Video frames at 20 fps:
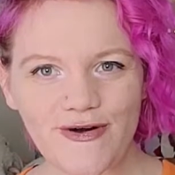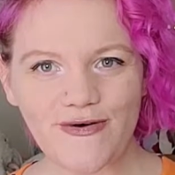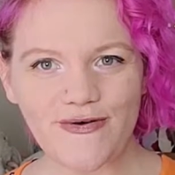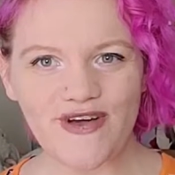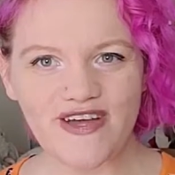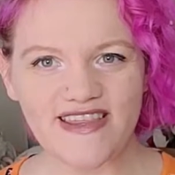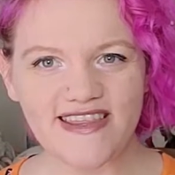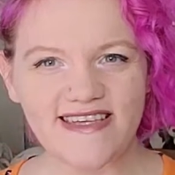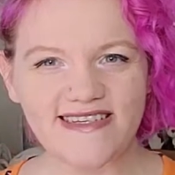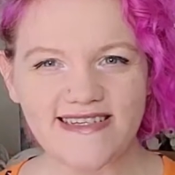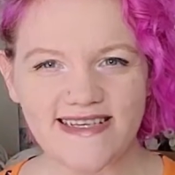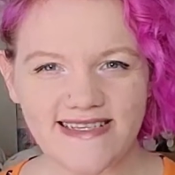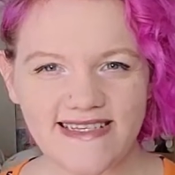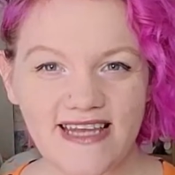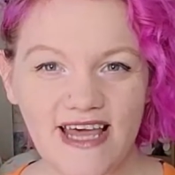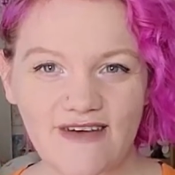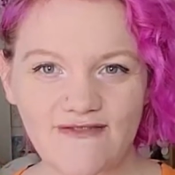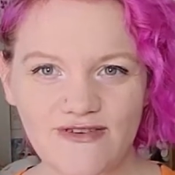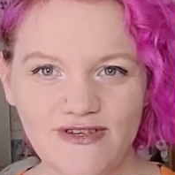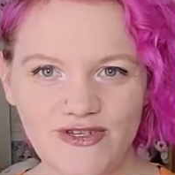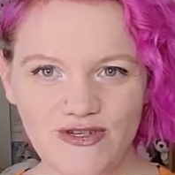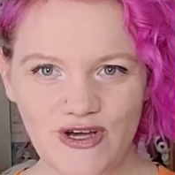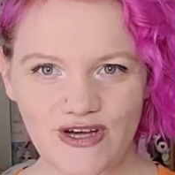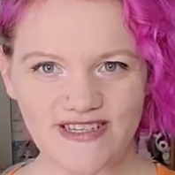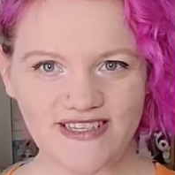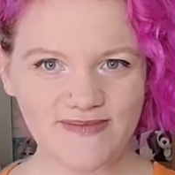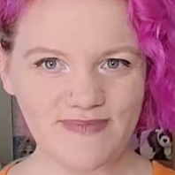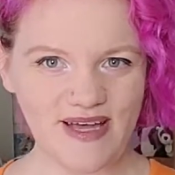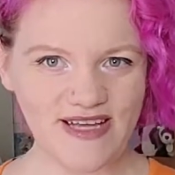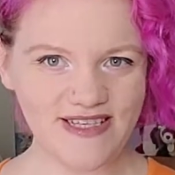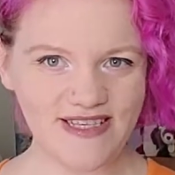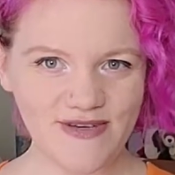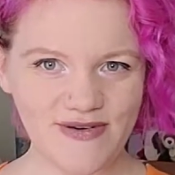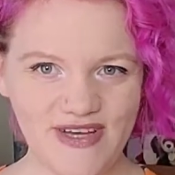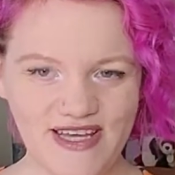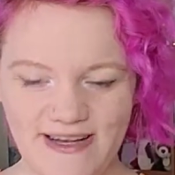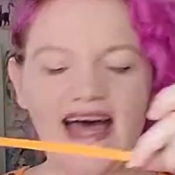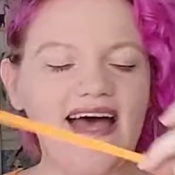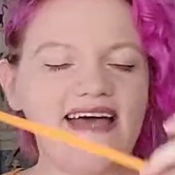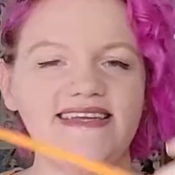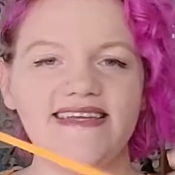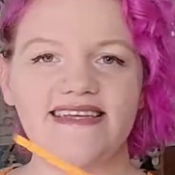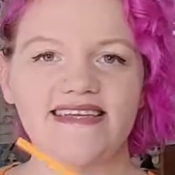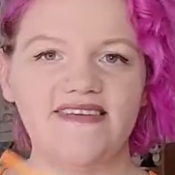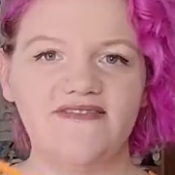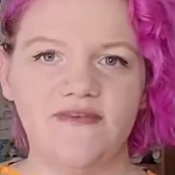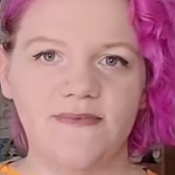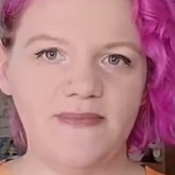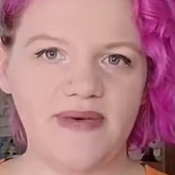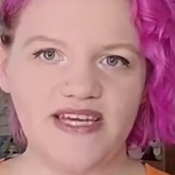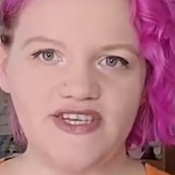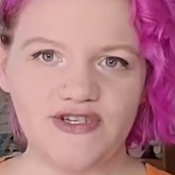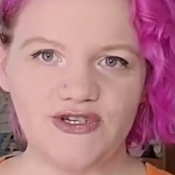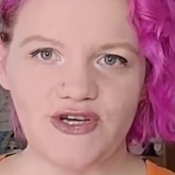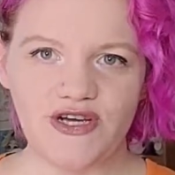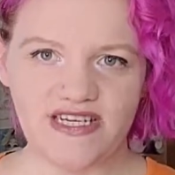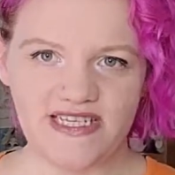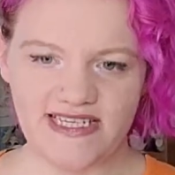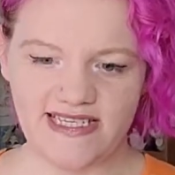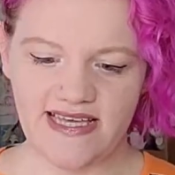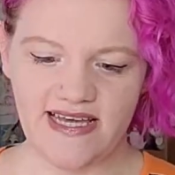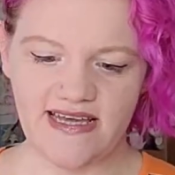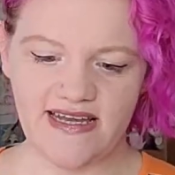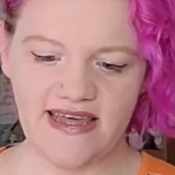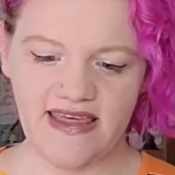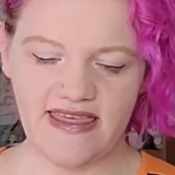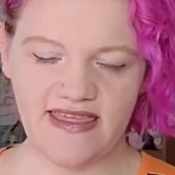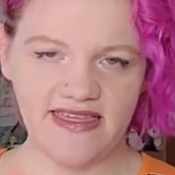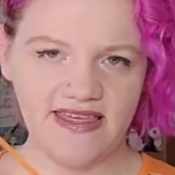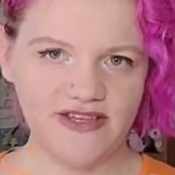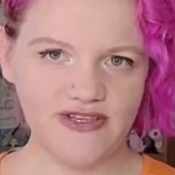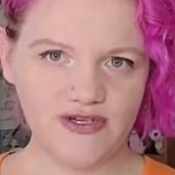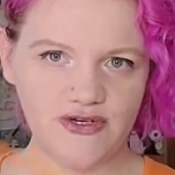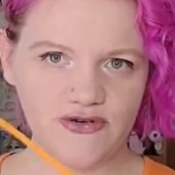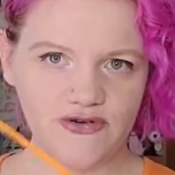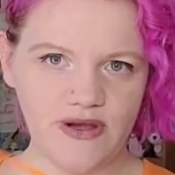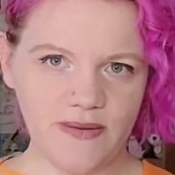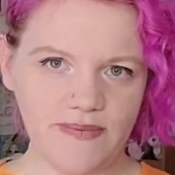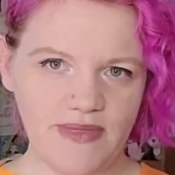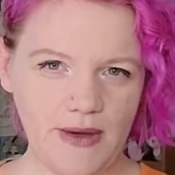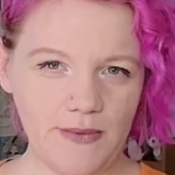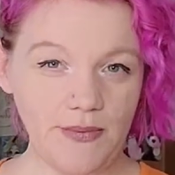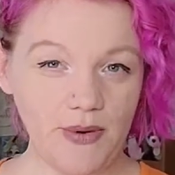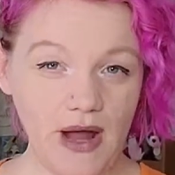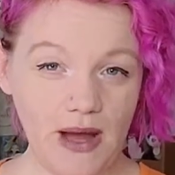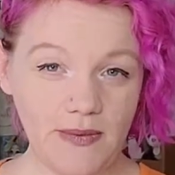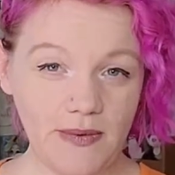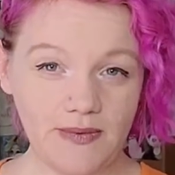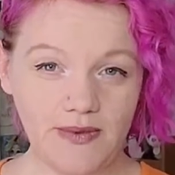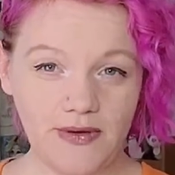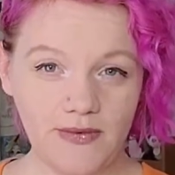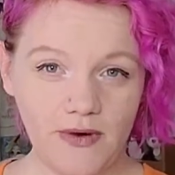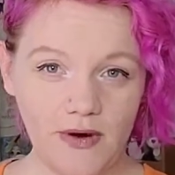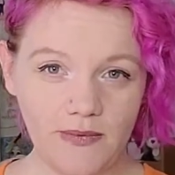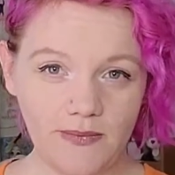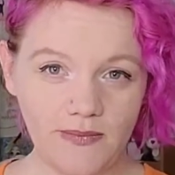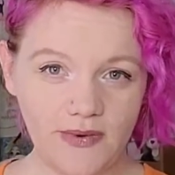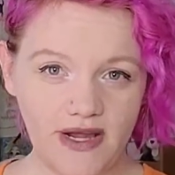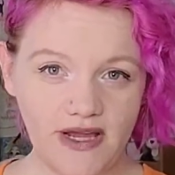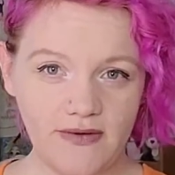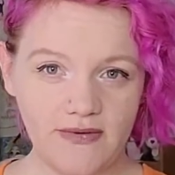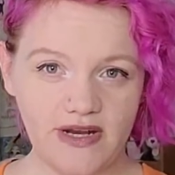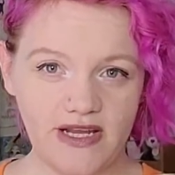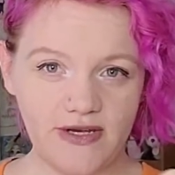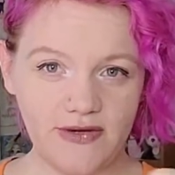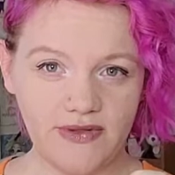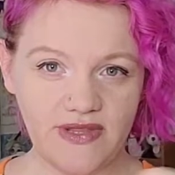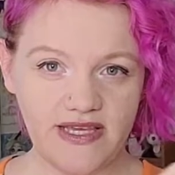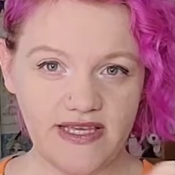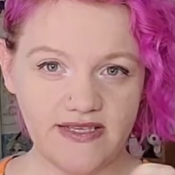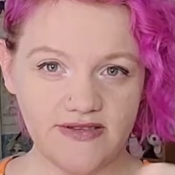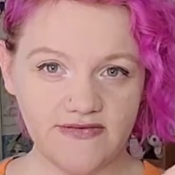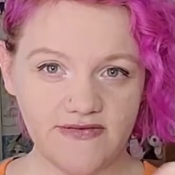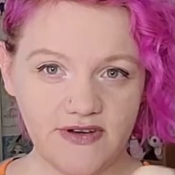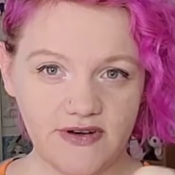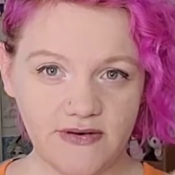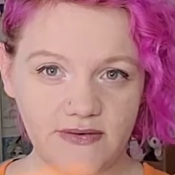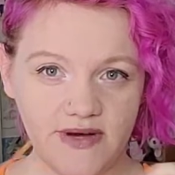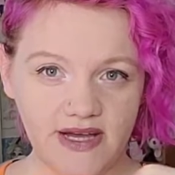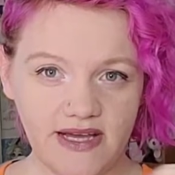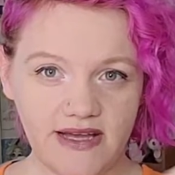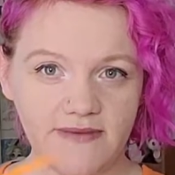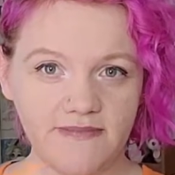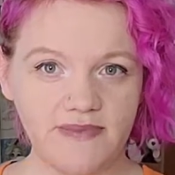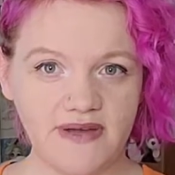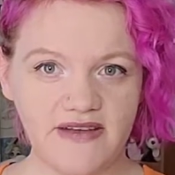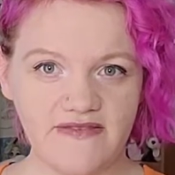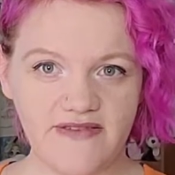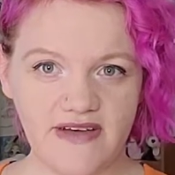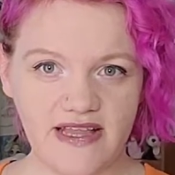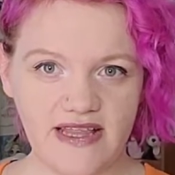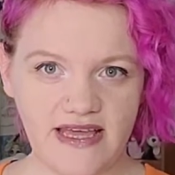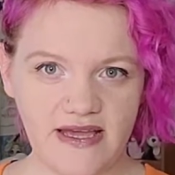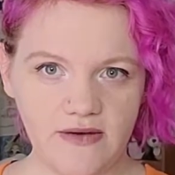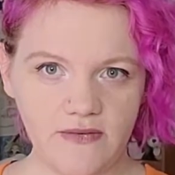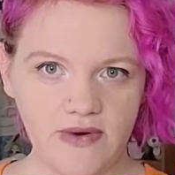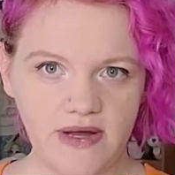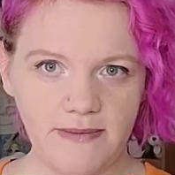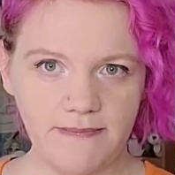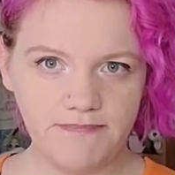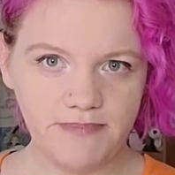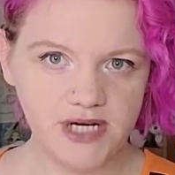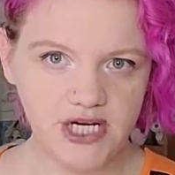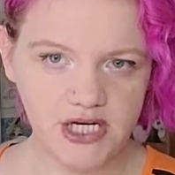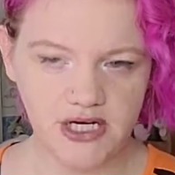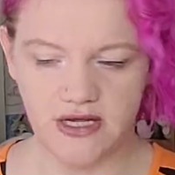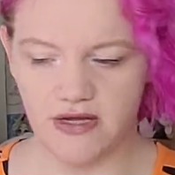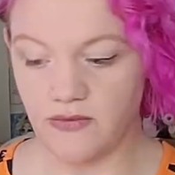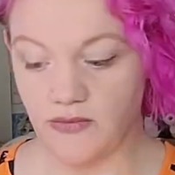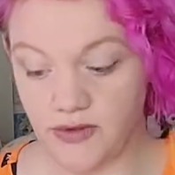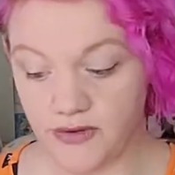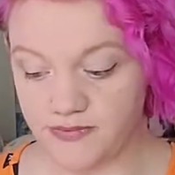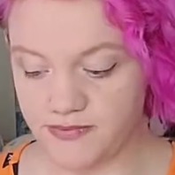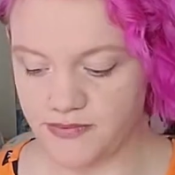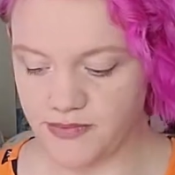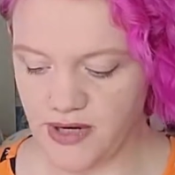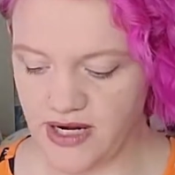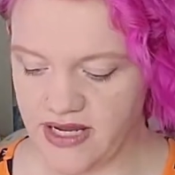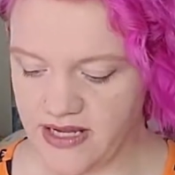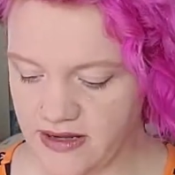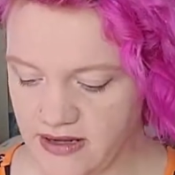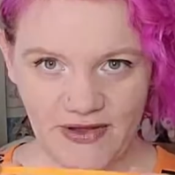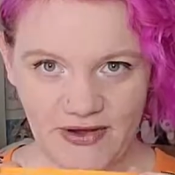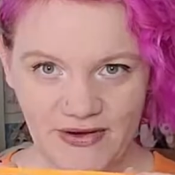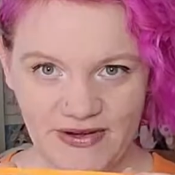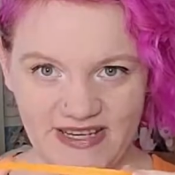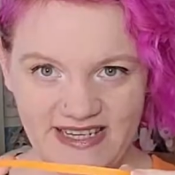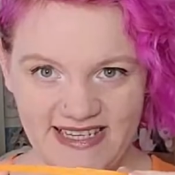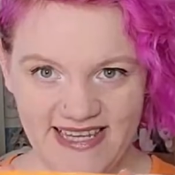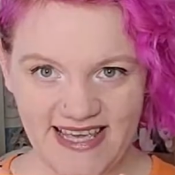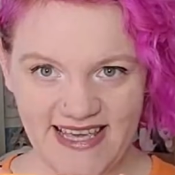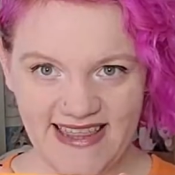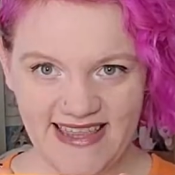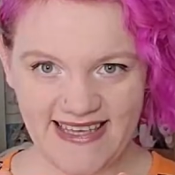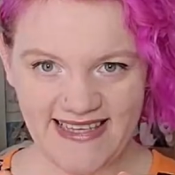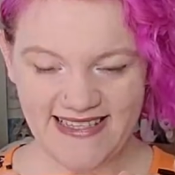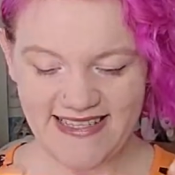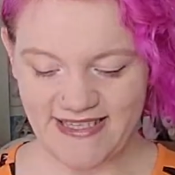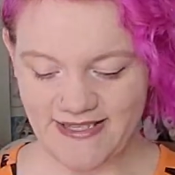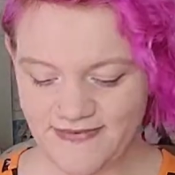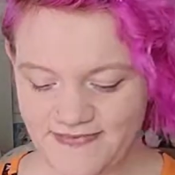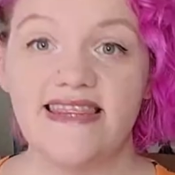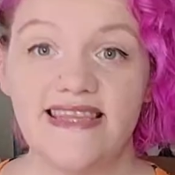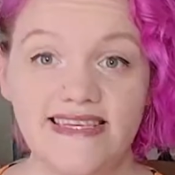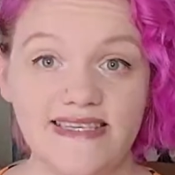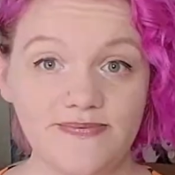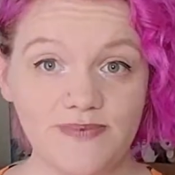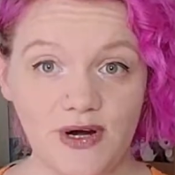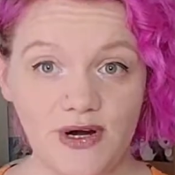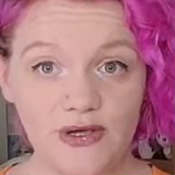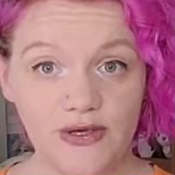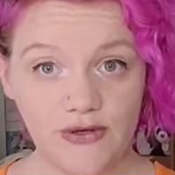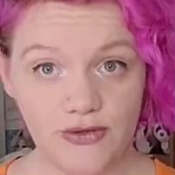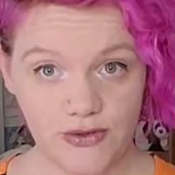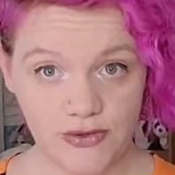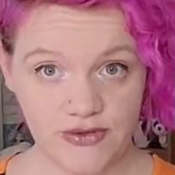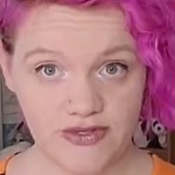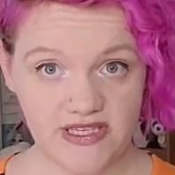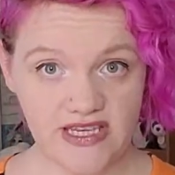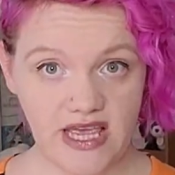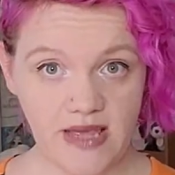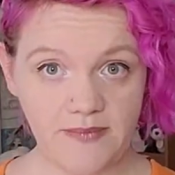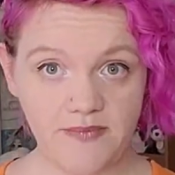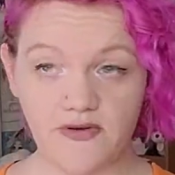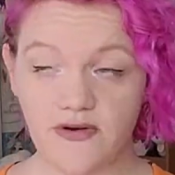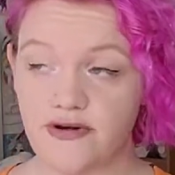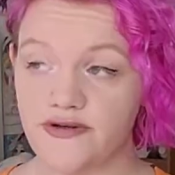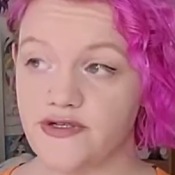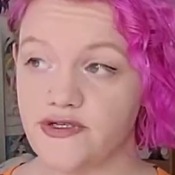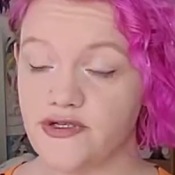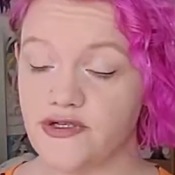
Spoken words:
quick that doesn't have a strong smell to it. I didn't even measure. I just cut a thin strip that probably won't break when I do this real quick, but if I like went, it would break. You're going to take this. This part you use tape for.